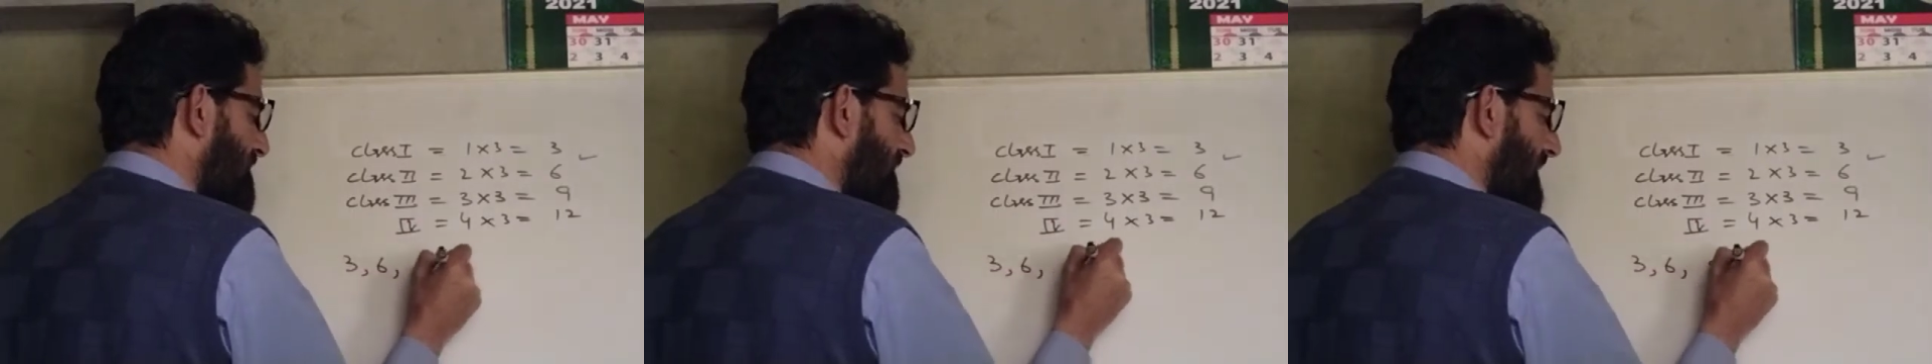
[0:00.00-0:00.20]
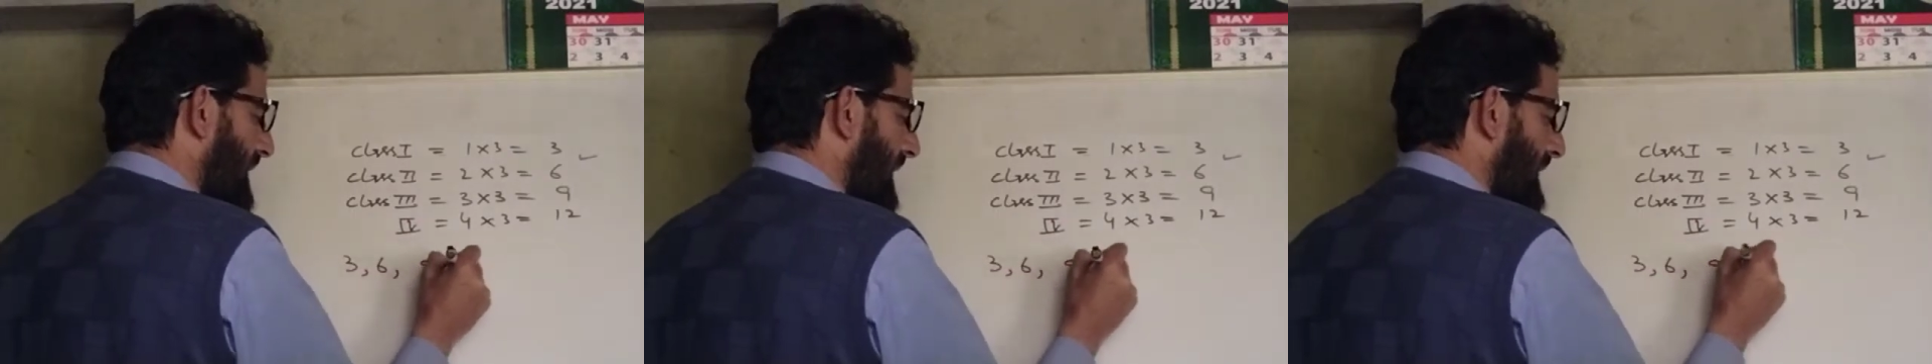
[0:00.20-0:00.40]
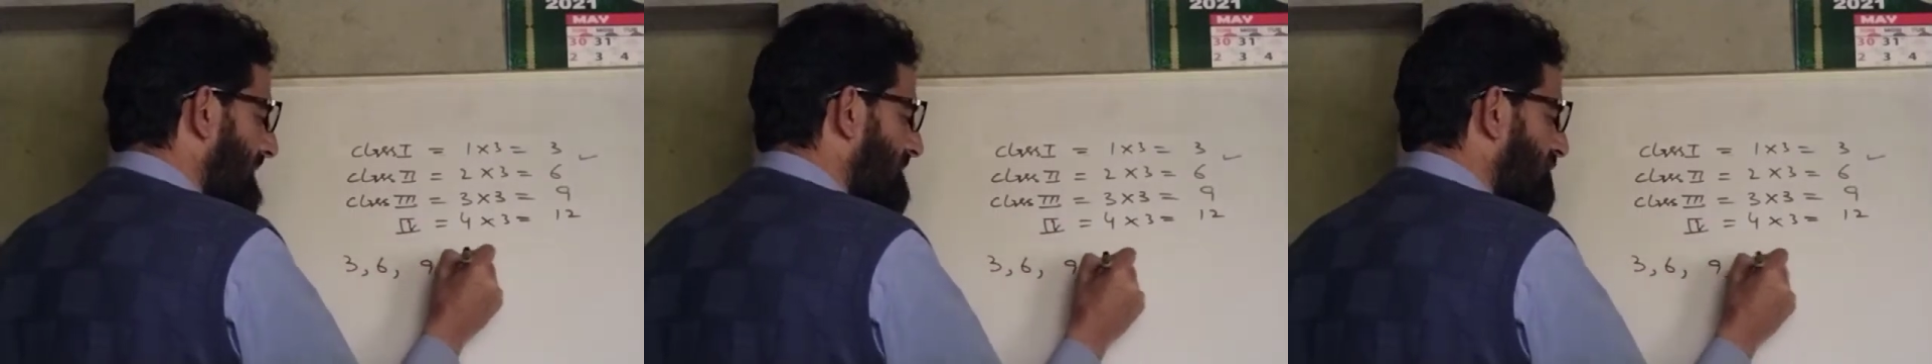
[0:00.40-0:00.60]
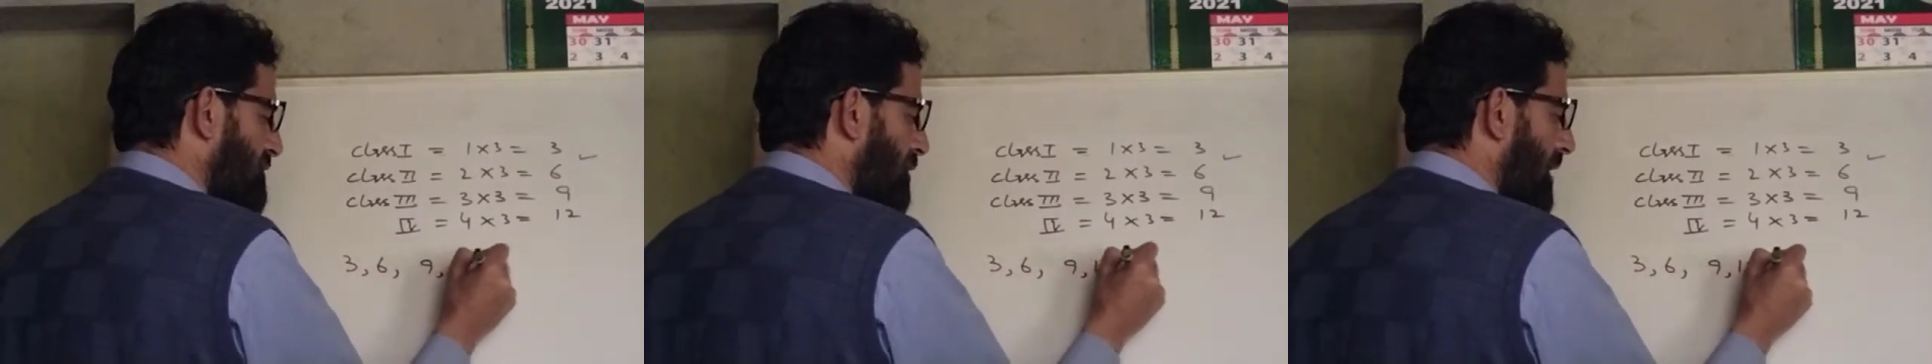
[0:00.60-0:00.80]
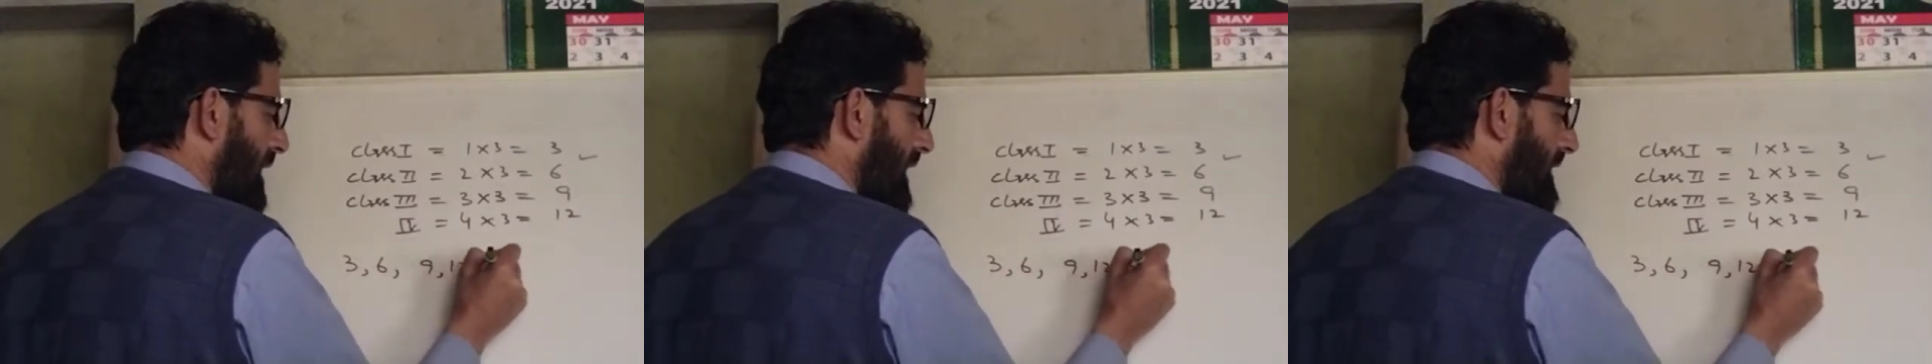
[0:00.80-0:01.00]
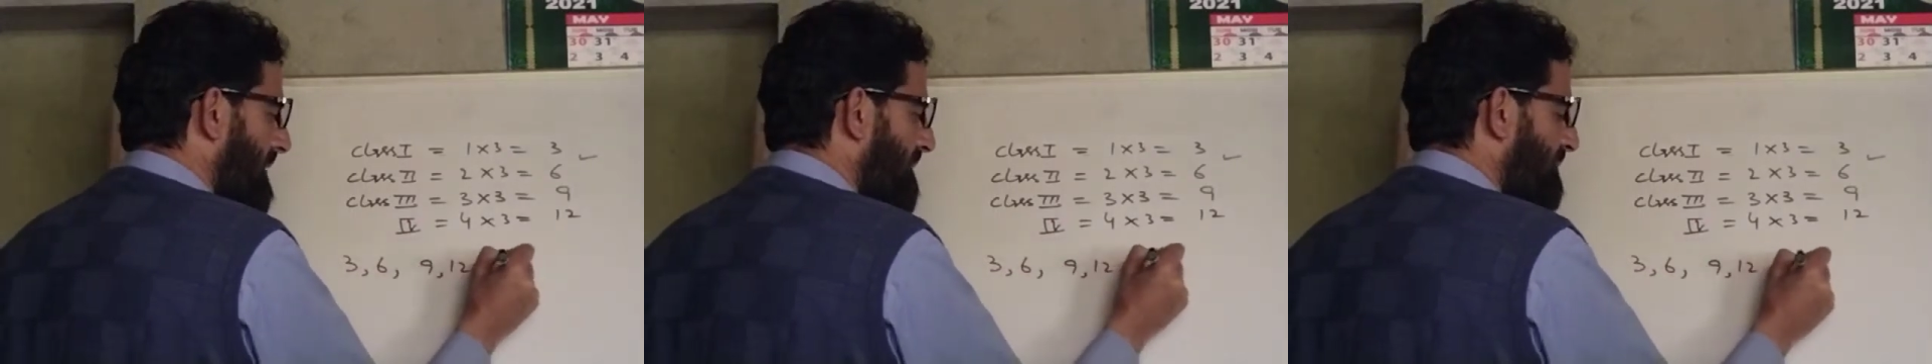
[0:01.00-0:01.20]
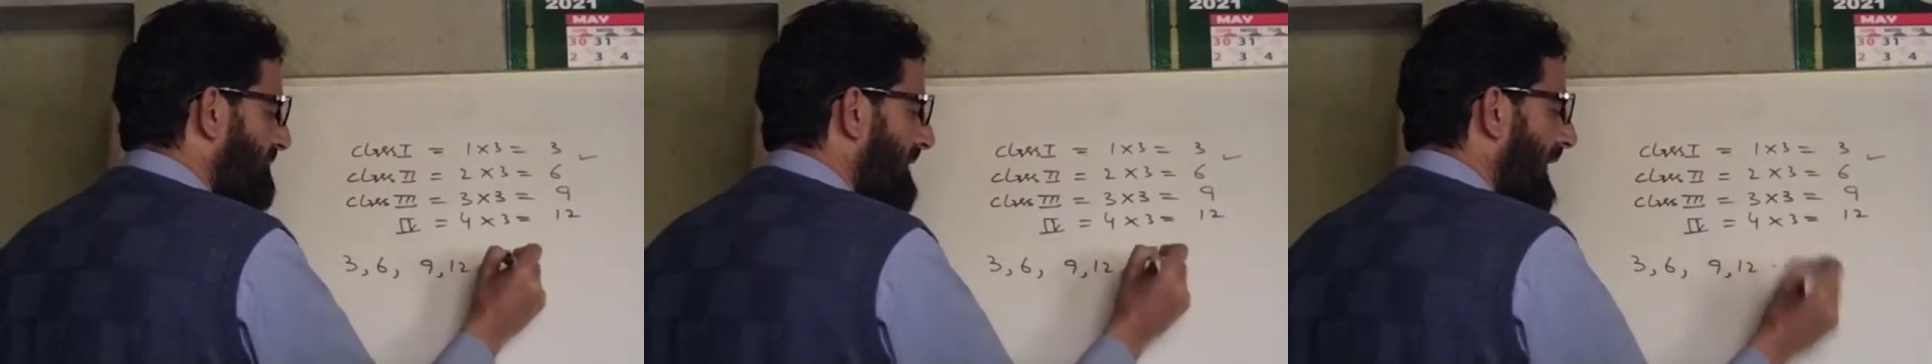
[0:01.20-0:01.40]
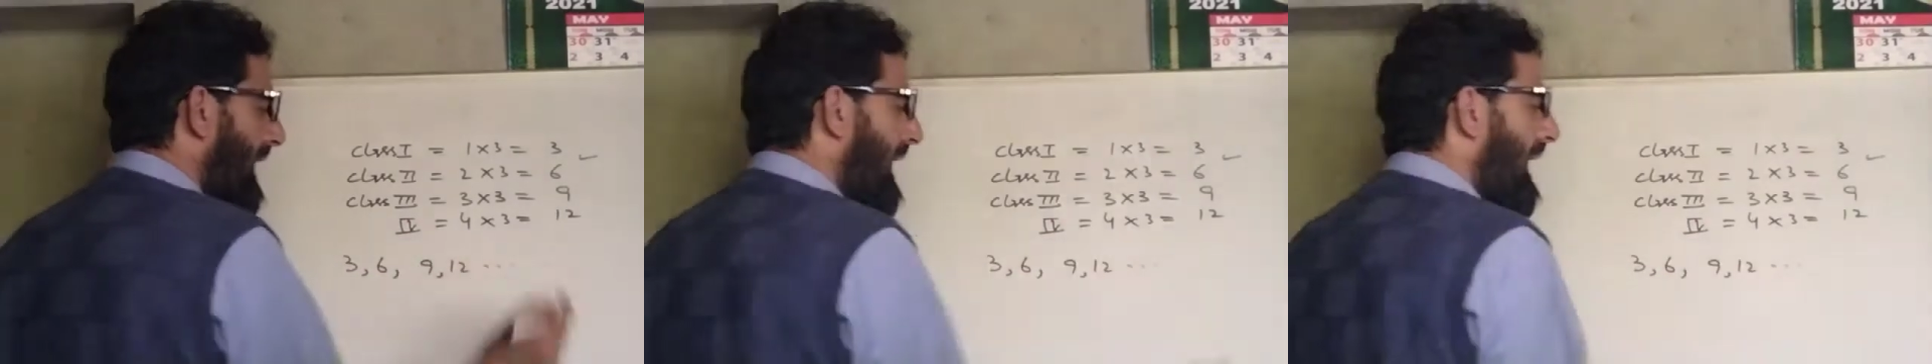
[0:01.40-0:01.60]
12, so on.
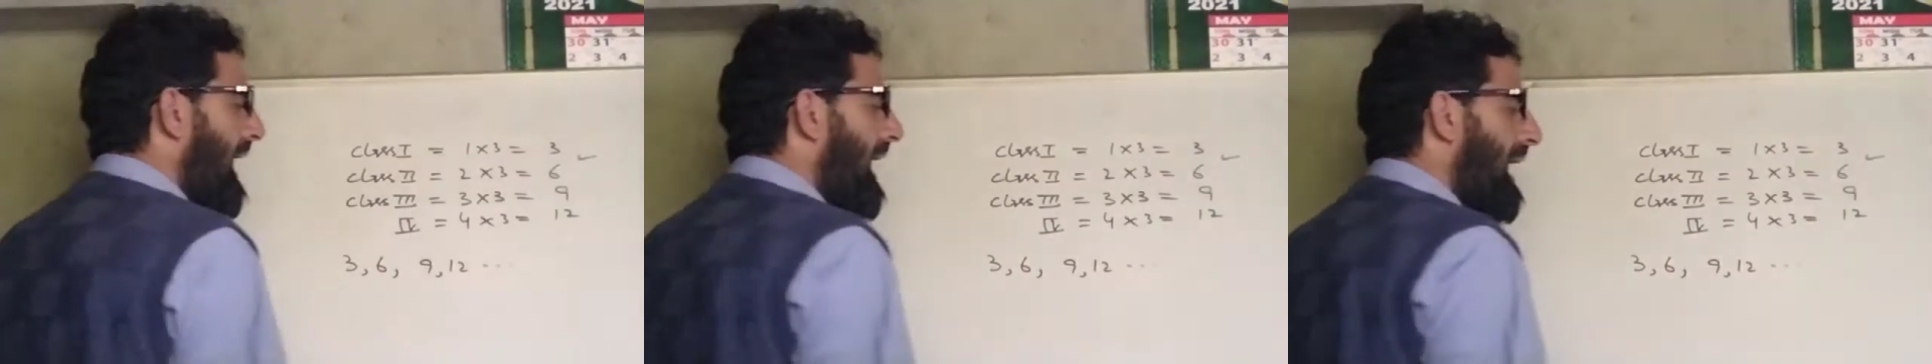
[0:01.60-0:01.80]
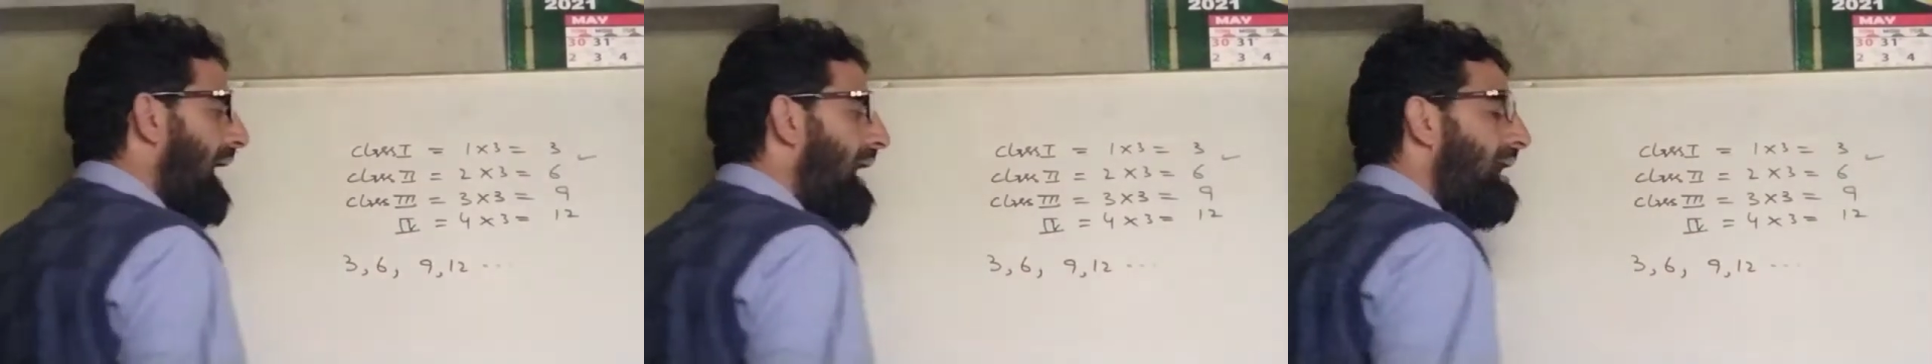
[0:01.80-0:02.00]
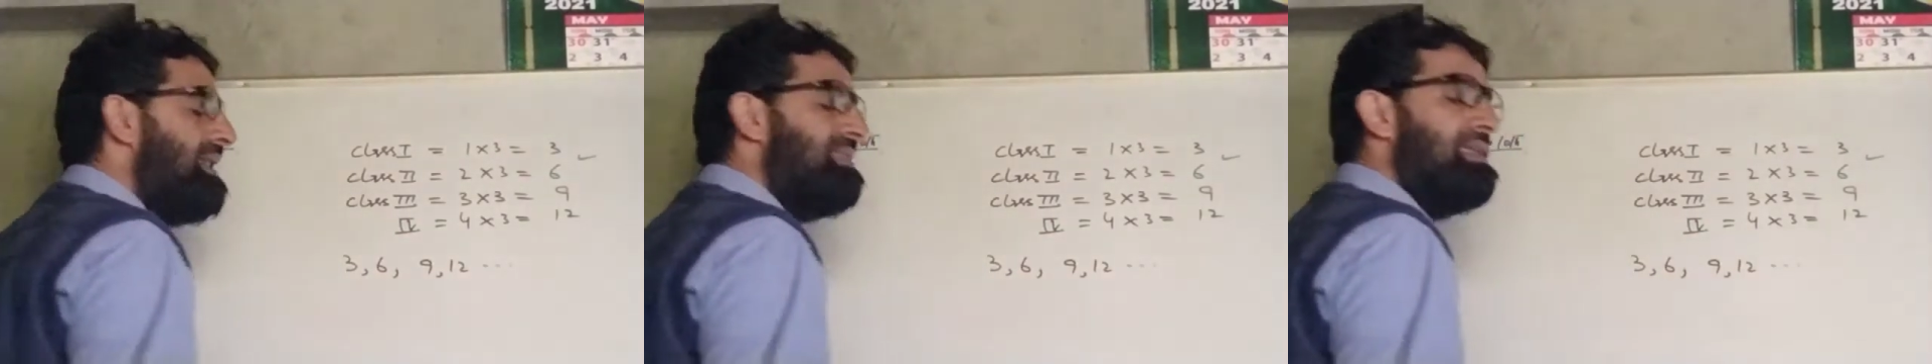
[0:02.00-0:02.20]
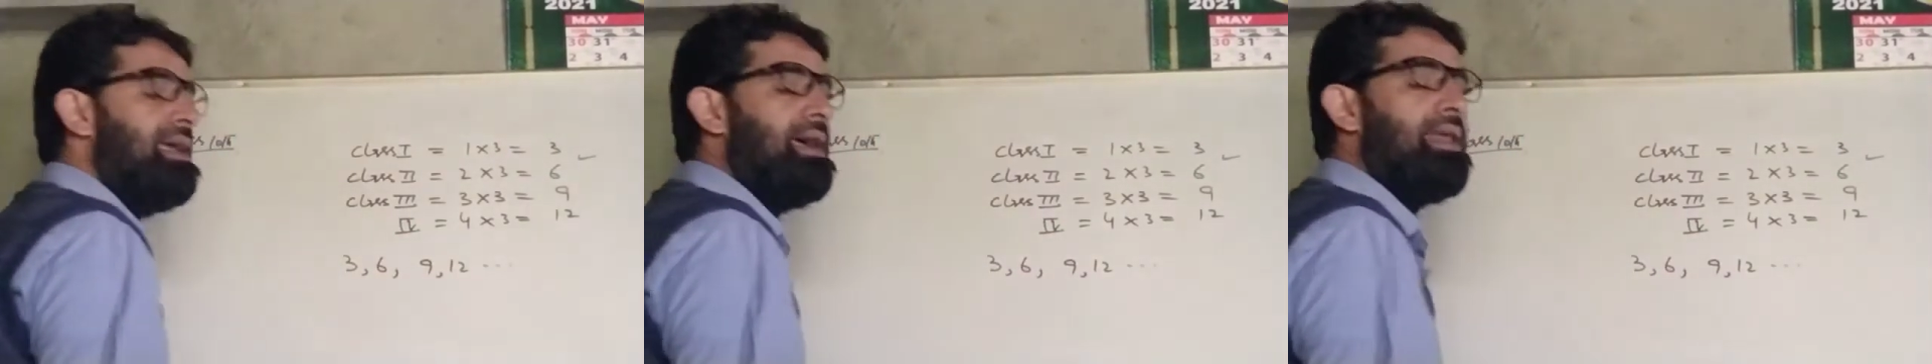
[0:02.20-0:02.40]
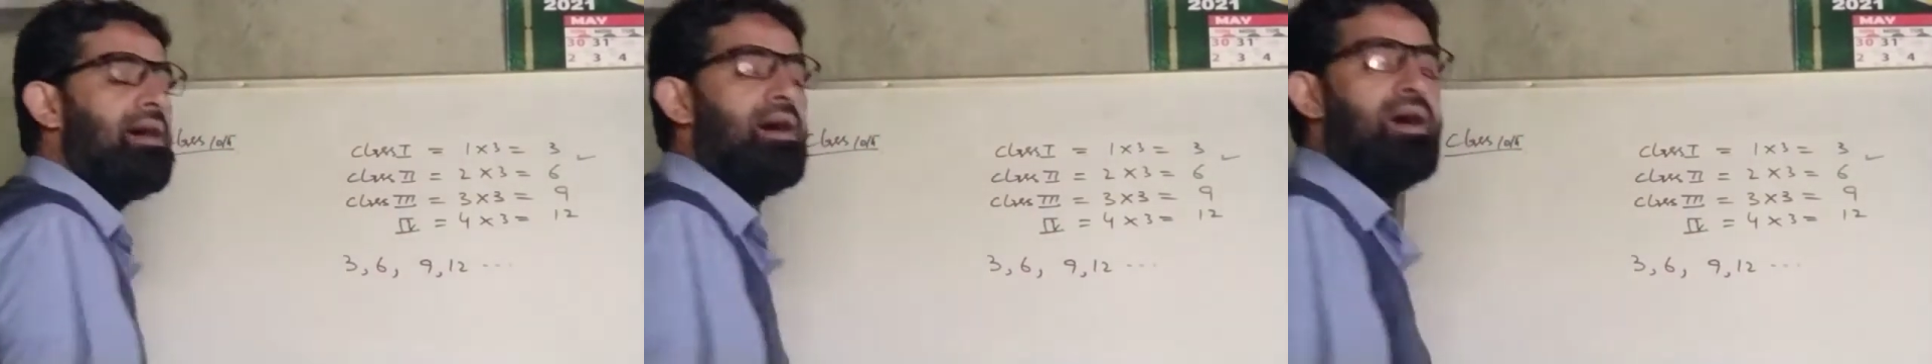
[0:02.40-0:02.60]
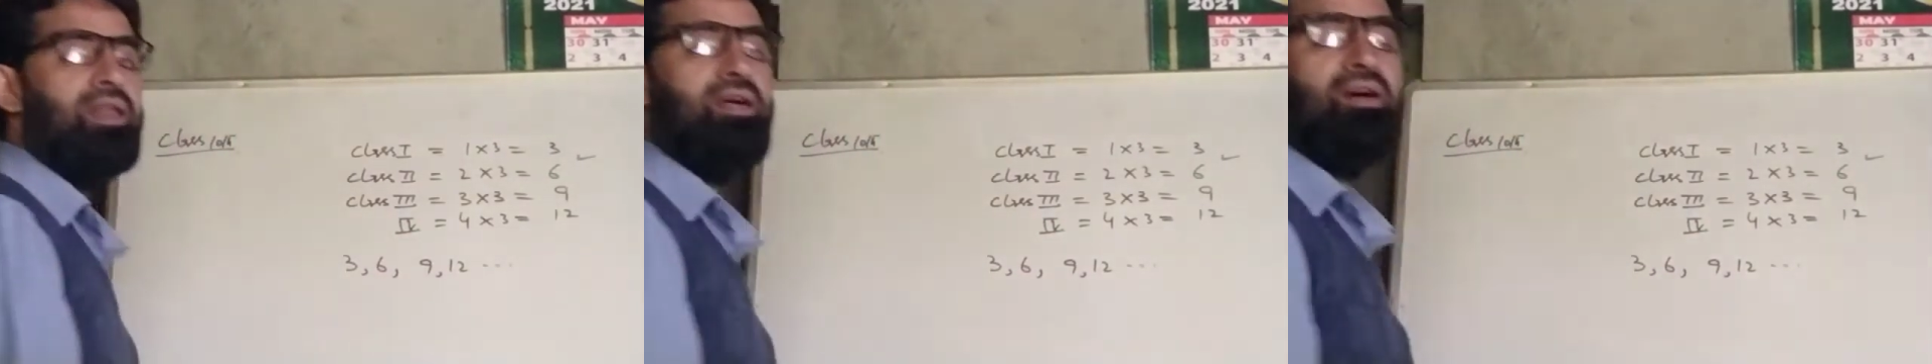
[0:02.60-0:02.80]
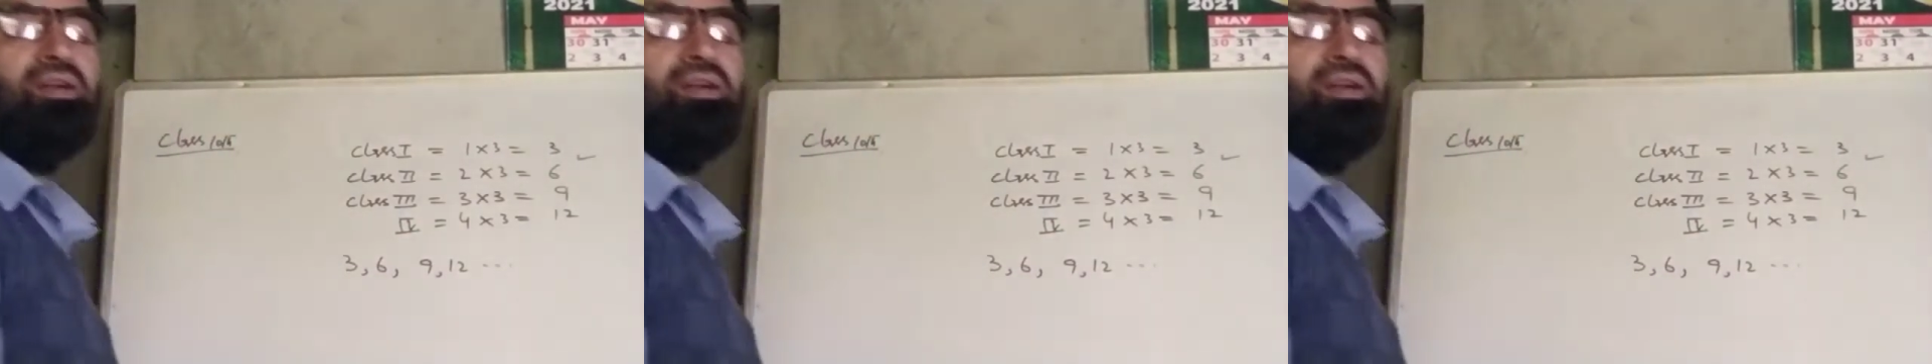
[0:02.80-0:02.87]
And there are